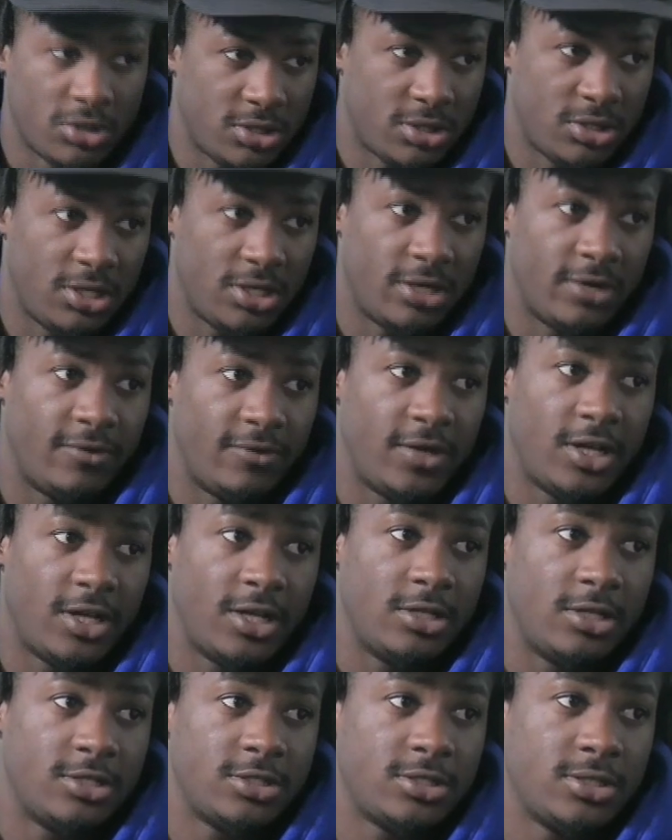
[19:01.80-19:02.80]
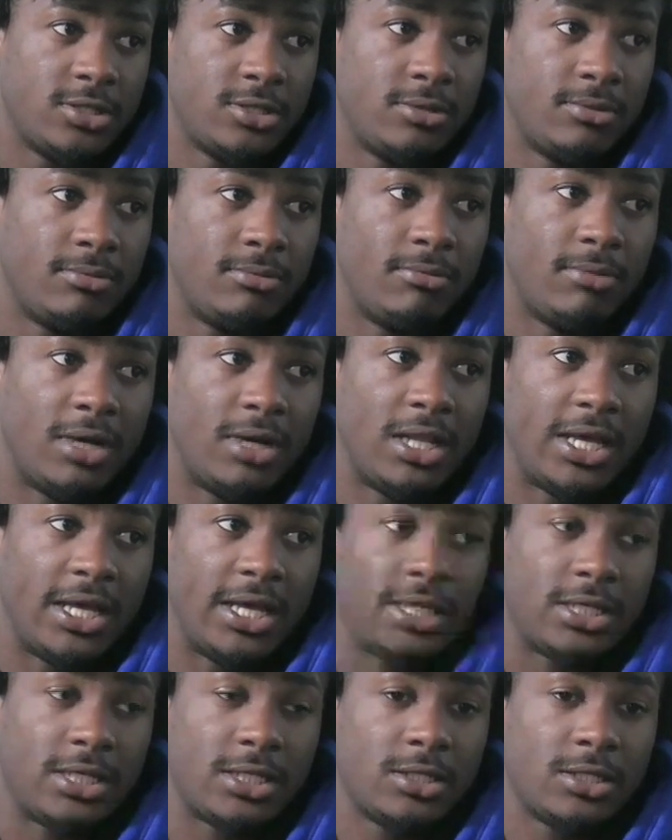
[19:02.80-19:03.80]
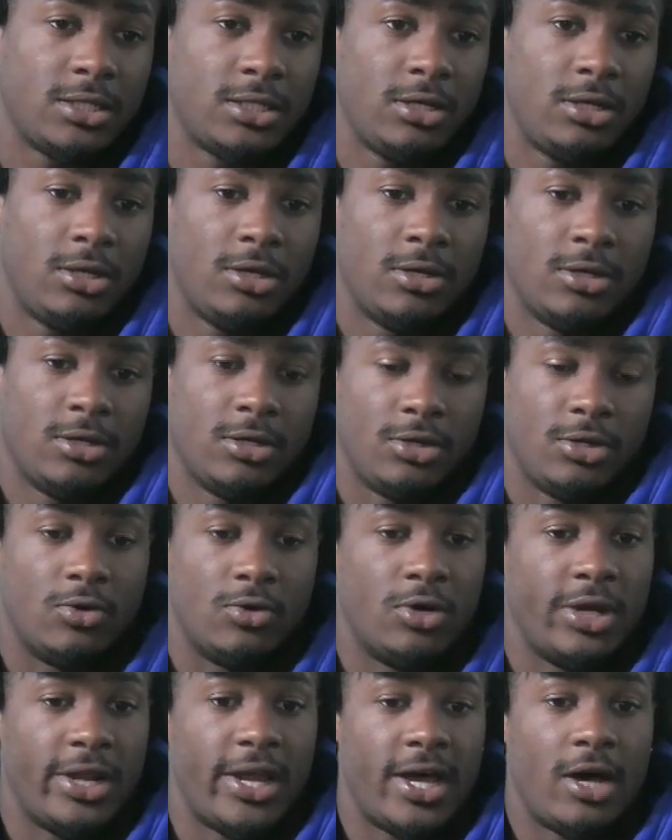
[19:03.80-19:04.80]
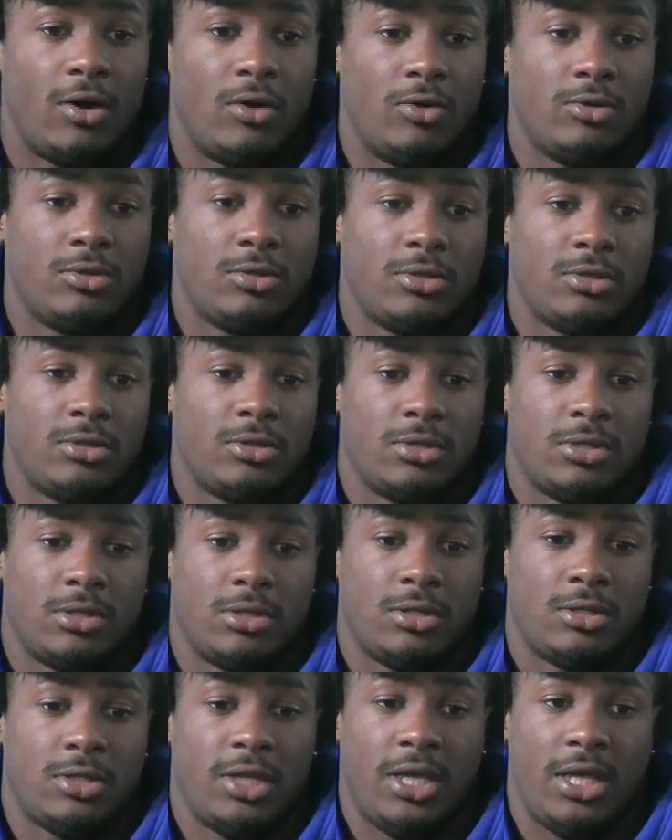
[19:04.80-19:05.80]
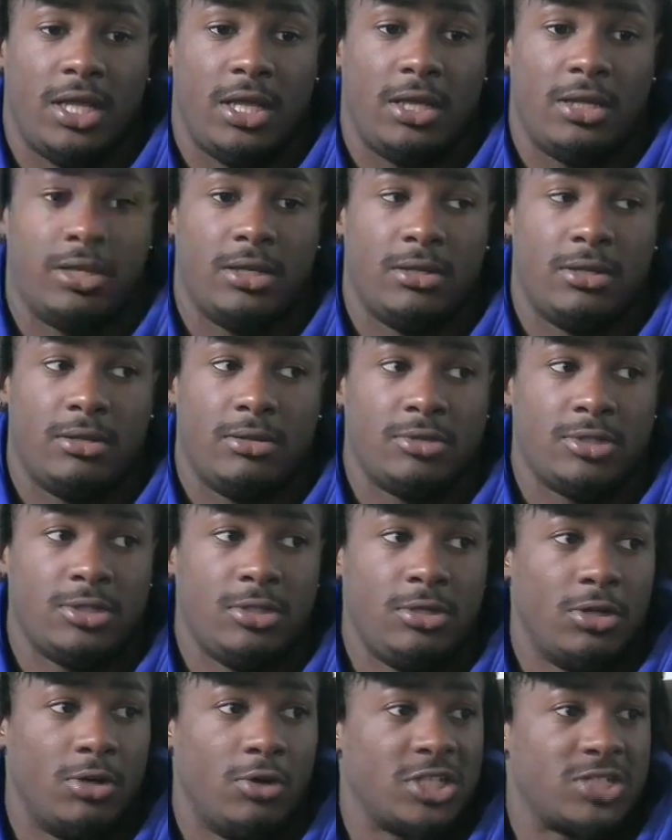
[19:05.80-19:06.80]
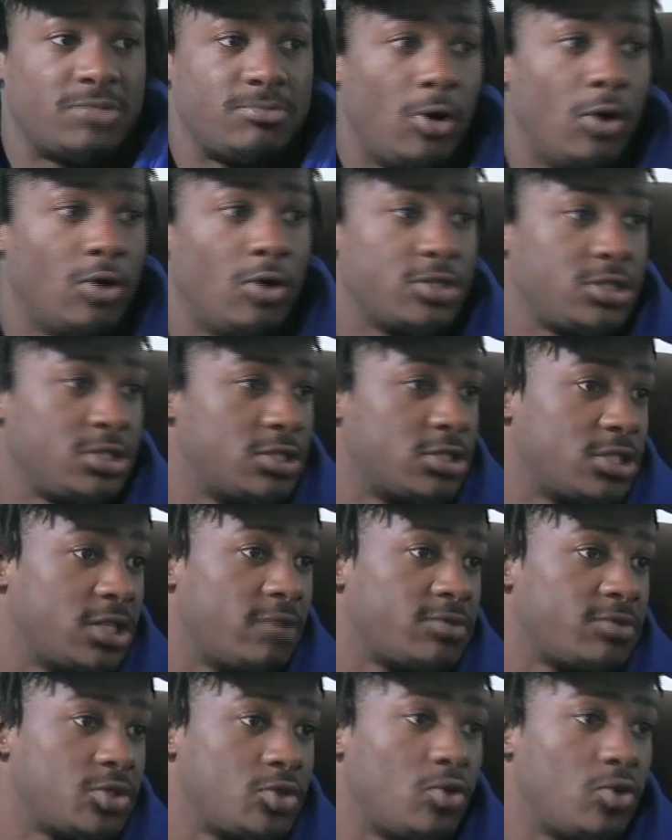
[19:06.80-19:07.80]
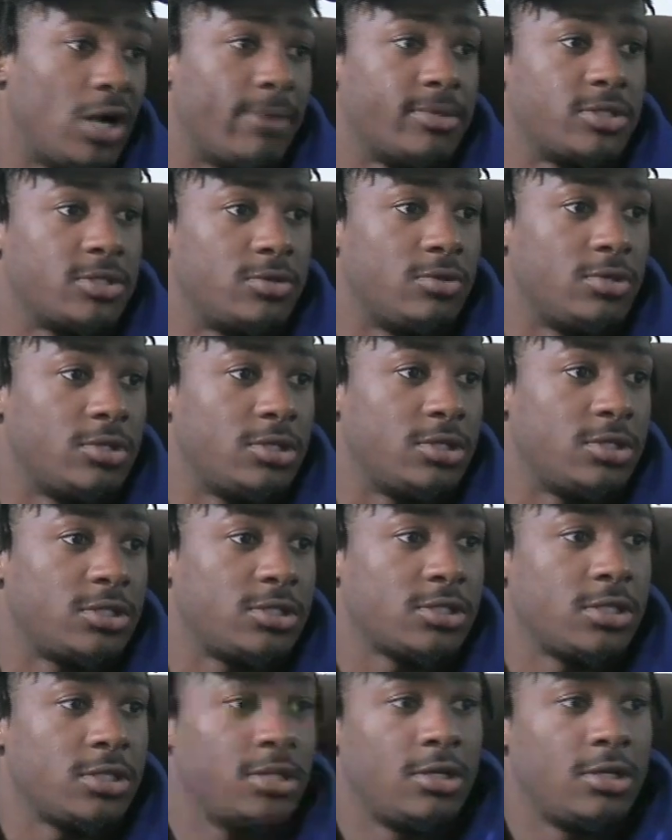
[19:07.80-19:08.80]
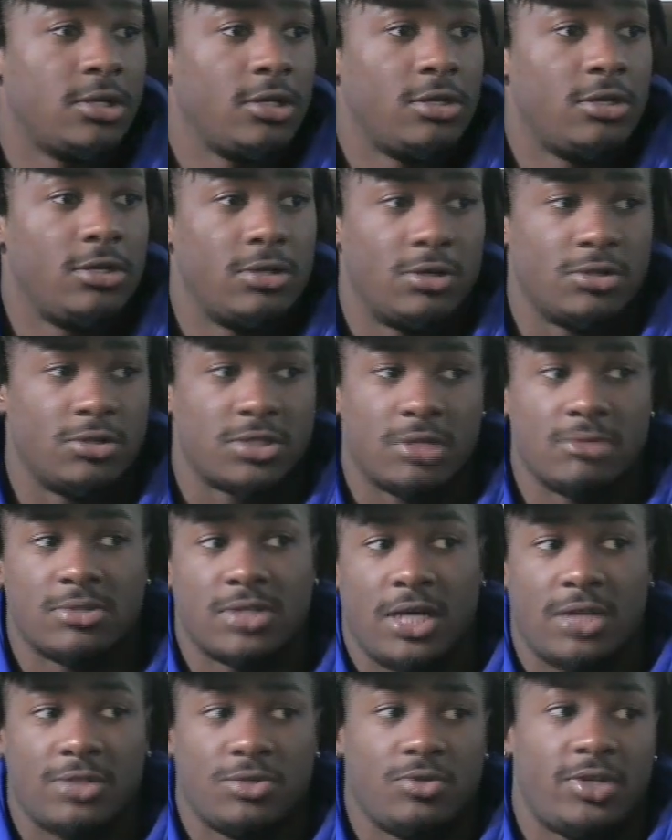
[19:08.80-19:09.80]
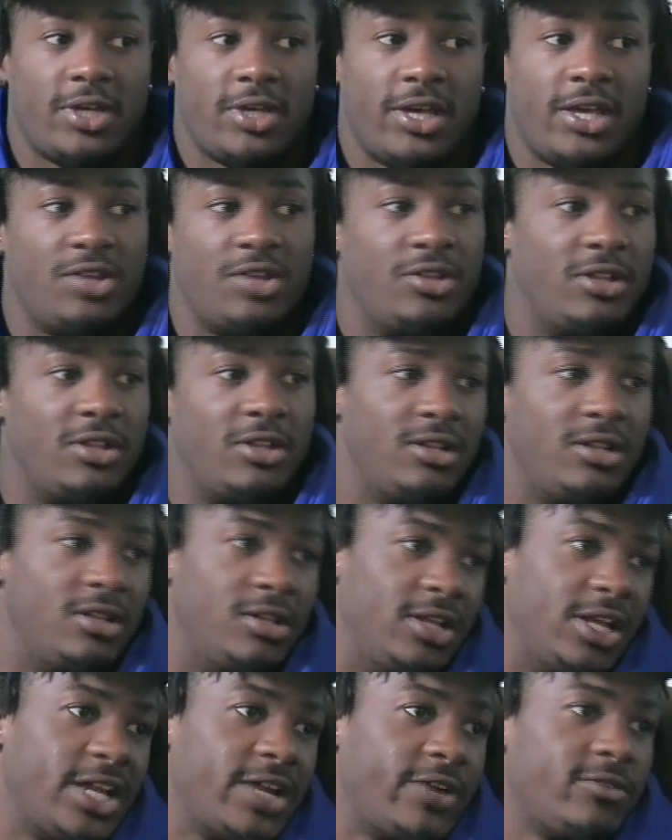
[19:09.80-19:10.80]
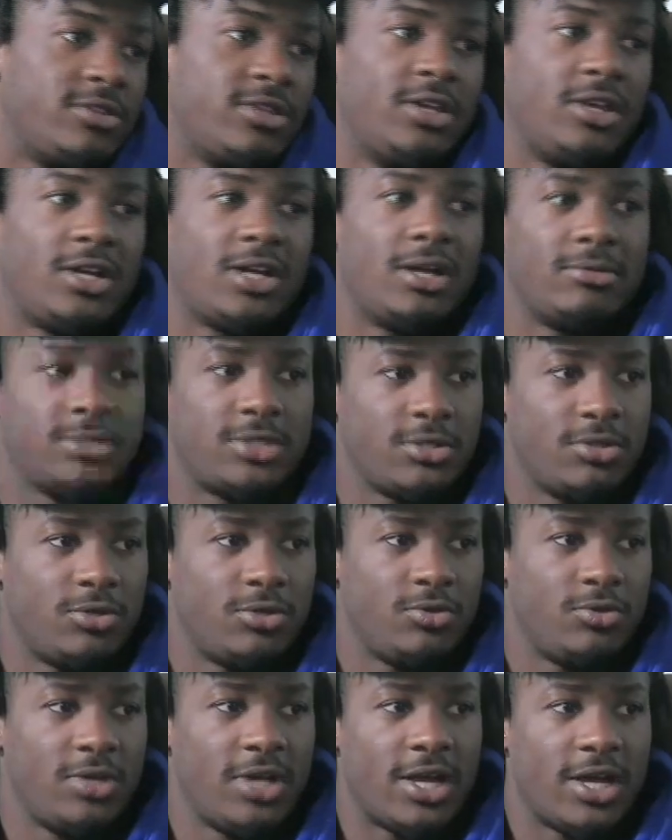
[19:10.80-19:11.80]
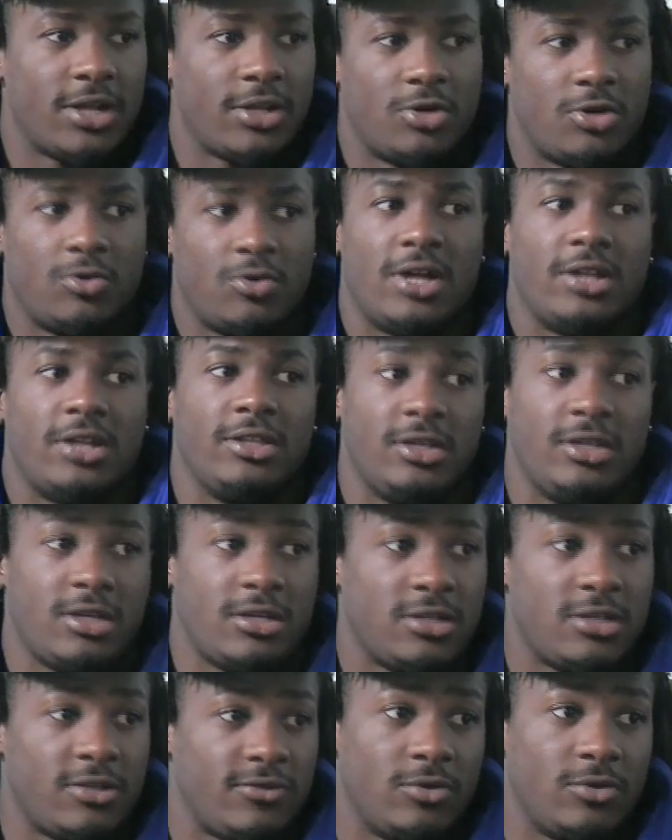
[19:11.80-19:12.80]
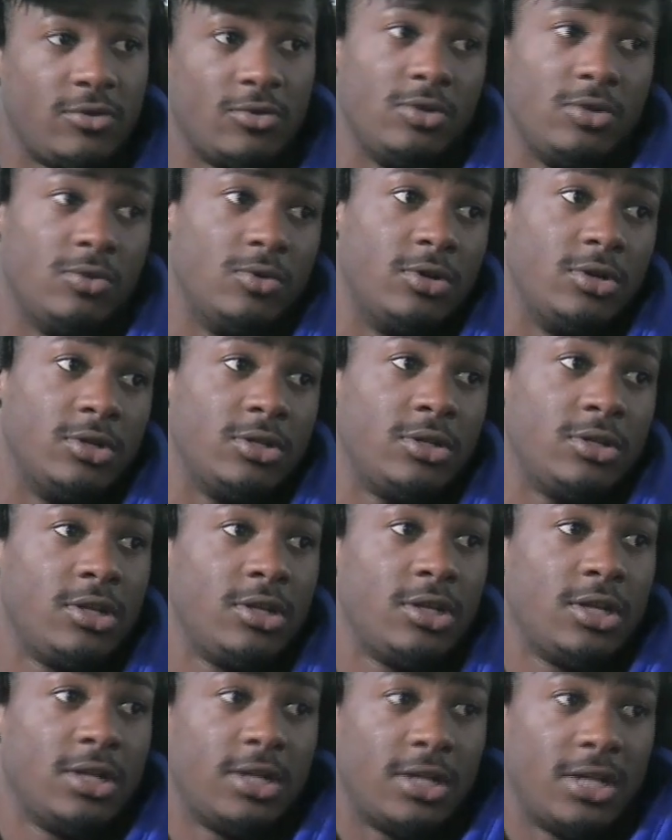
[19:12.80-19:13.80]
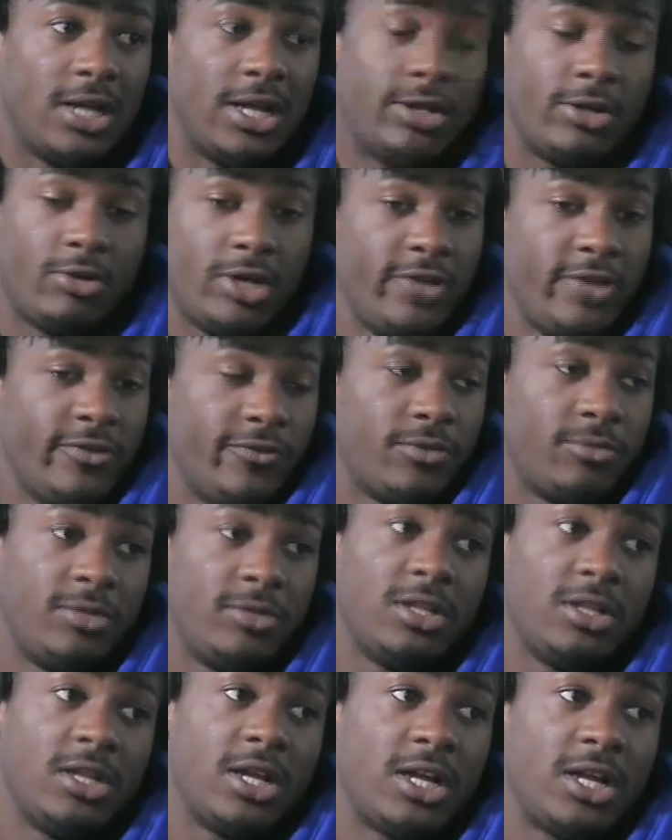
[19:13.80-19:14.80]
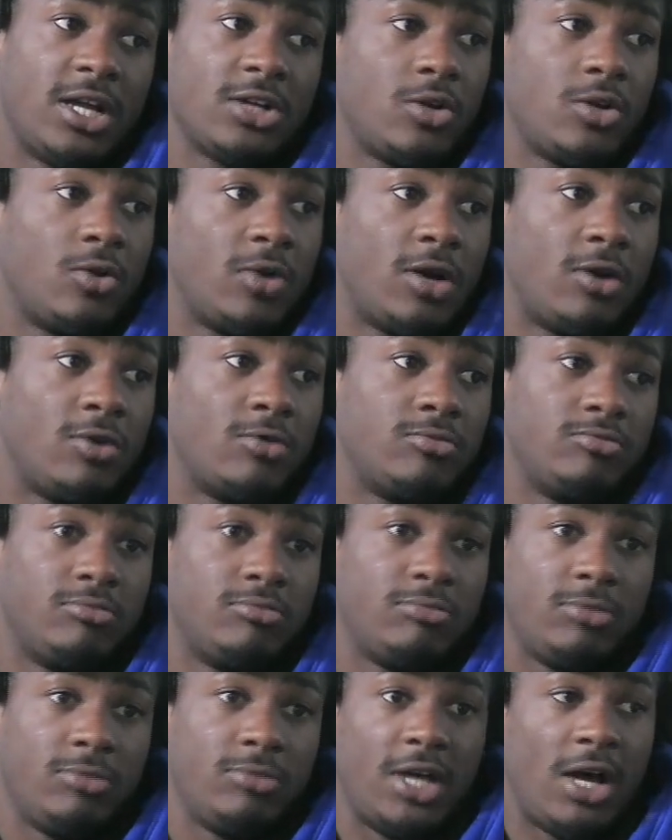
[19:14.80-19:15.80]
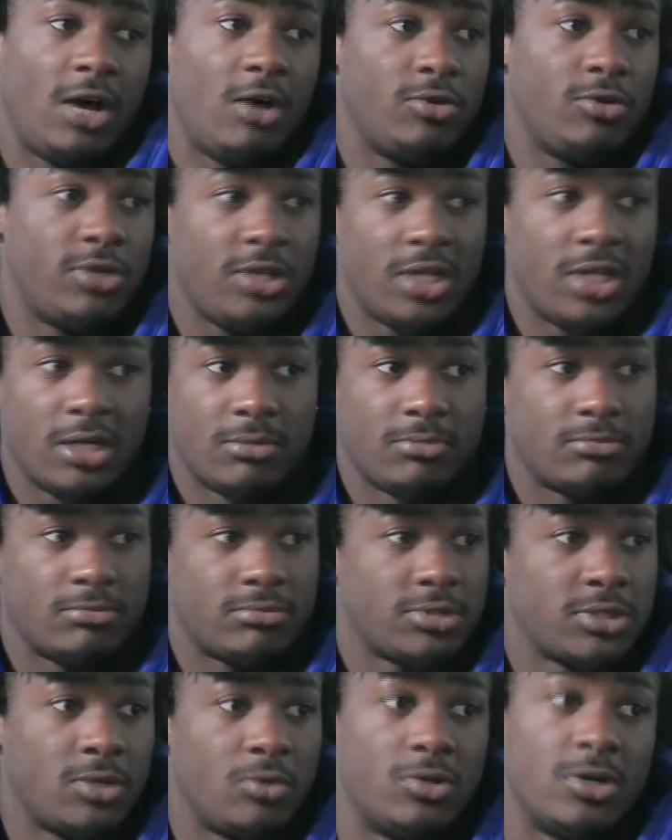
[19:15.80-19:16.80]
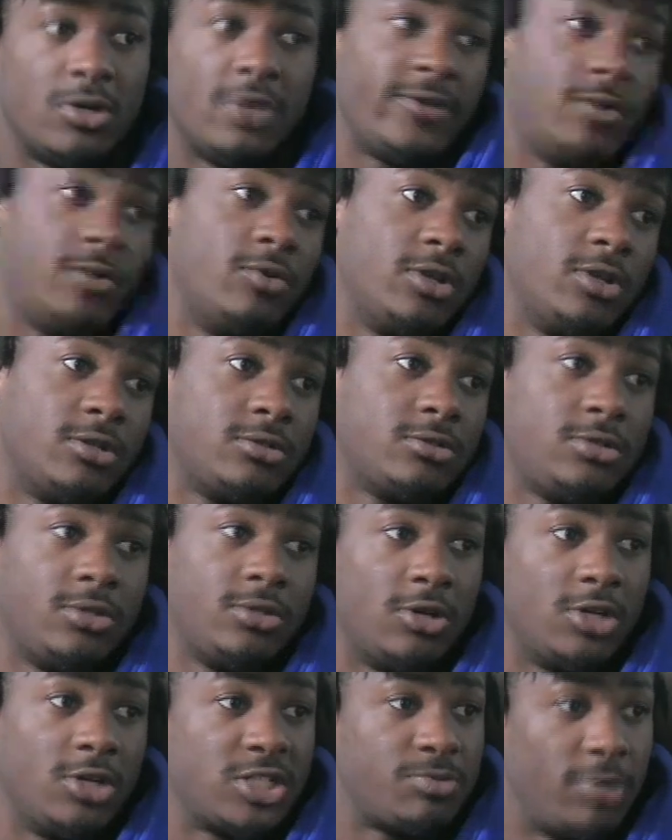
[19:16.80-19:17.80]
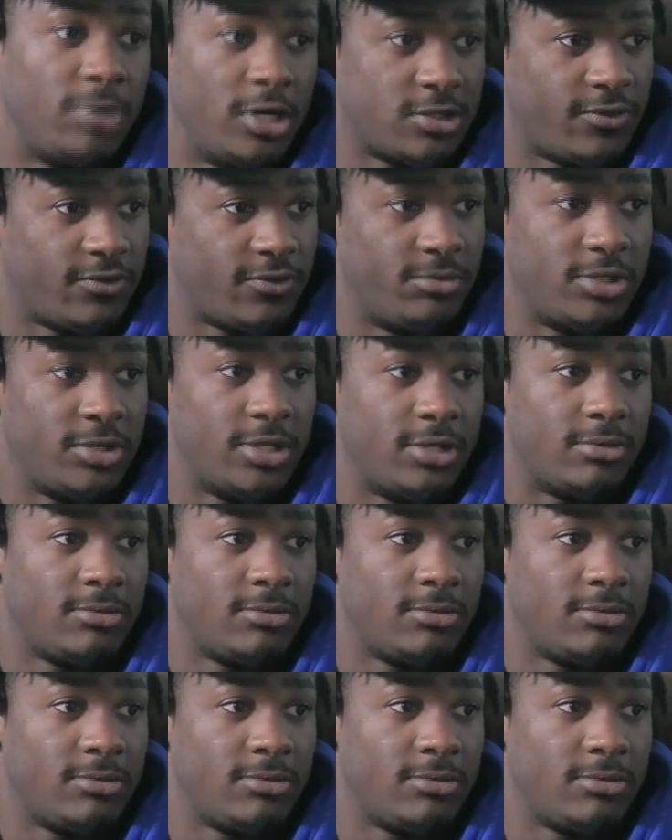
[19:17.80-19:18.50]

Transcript: to their advantage by like going out and you know exposing yourself to opportunities. Yeah. You know sometimes you can't let everything come to you. You got to go out and get it if you really want it. Mm-hmm. I know even for me, like I go out, I'll DM someone if I want to, you know, a sponsor from them.